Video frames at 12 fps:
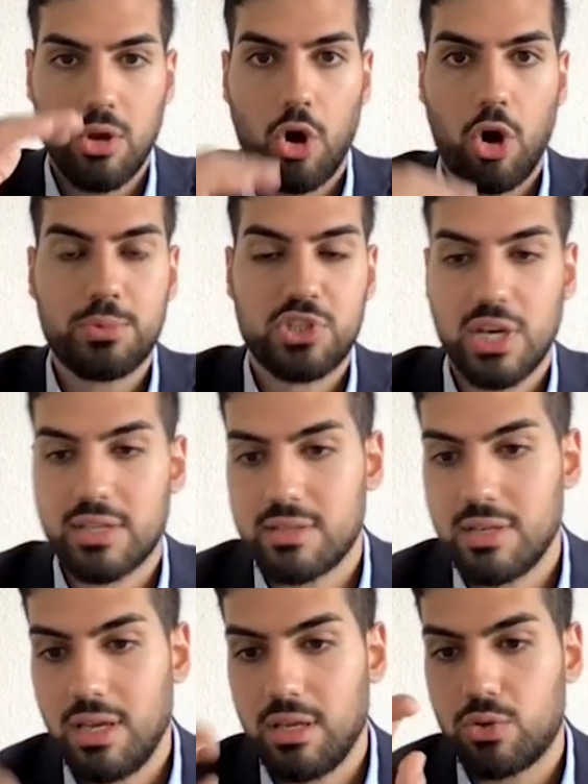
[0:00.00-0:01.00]

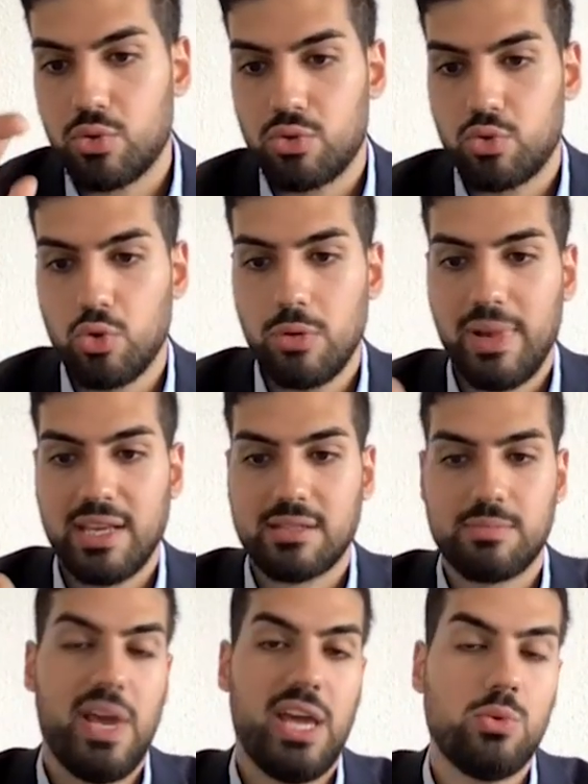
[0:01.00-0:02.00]
objects into
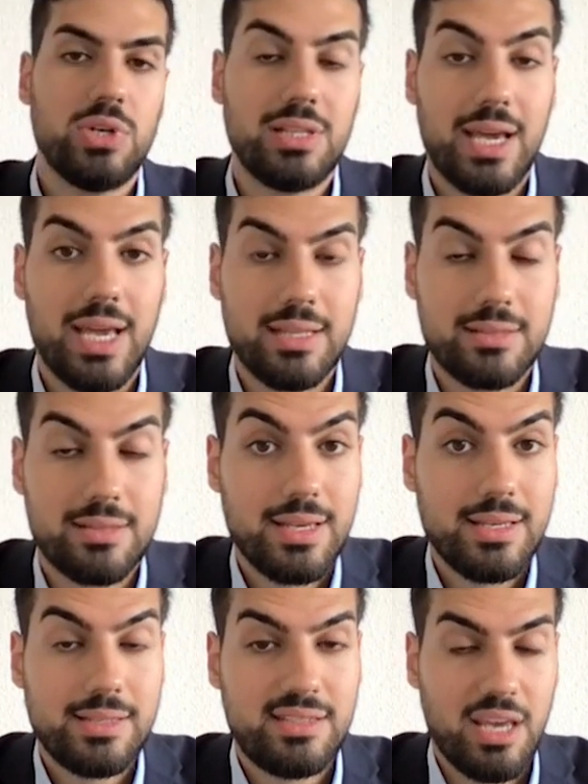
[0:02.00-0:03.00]
tool-based, manual, and
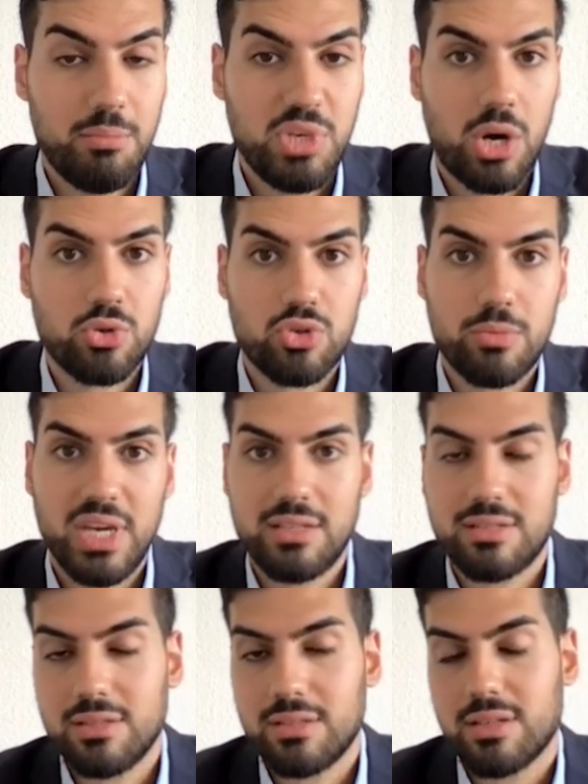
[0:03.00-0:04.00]

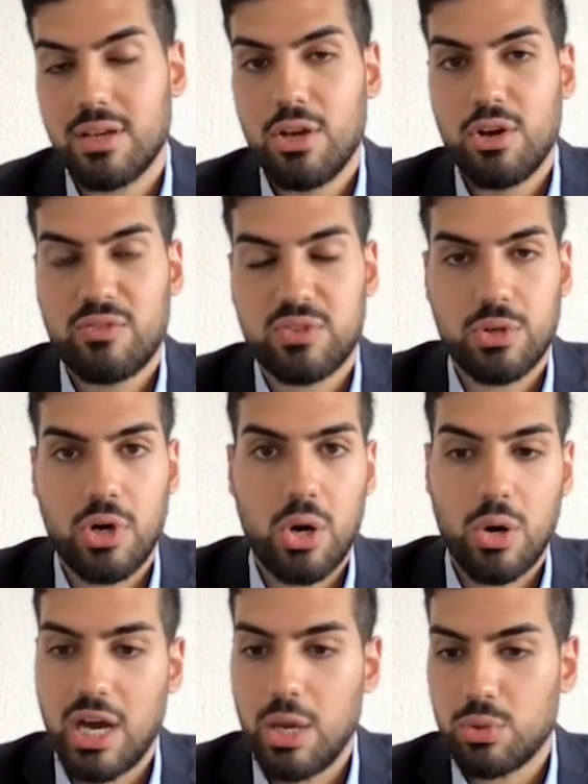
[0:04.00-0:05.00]
semi-automated. For
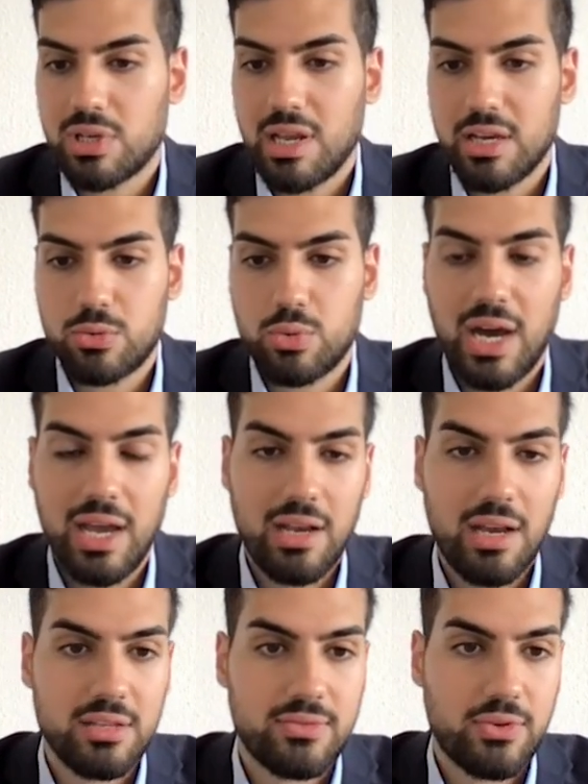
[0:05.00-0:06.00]
now, I would like to
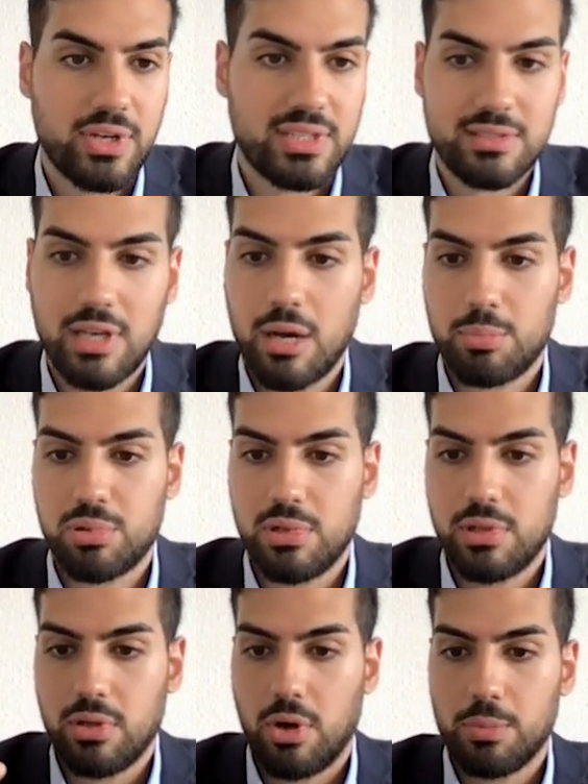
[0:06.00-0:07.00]
highlight, for
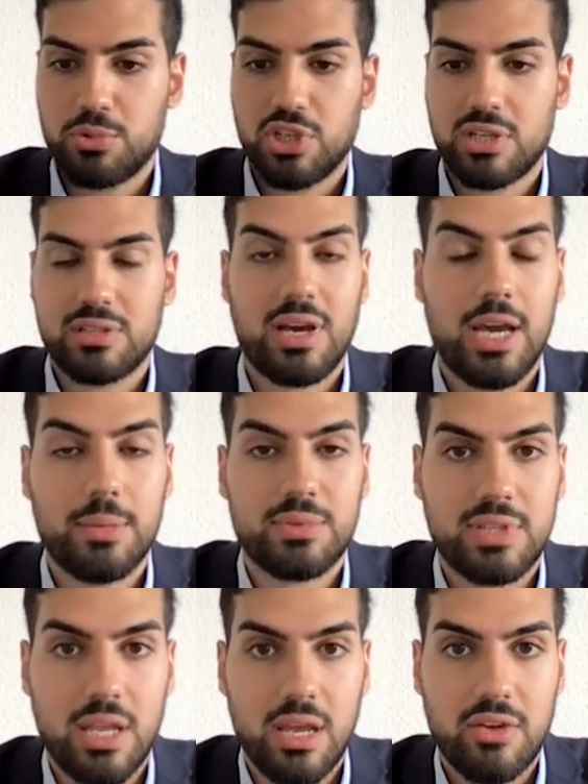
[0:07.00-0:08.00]
example, object
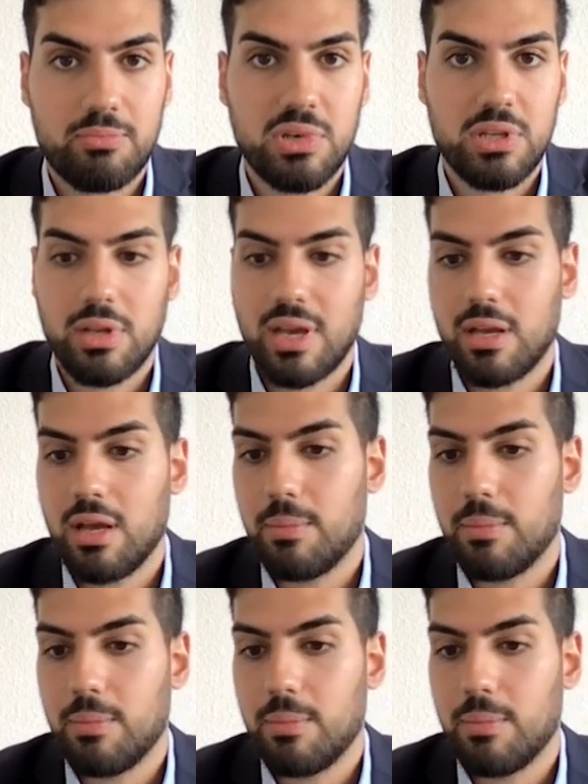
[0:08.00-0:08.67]
types that have been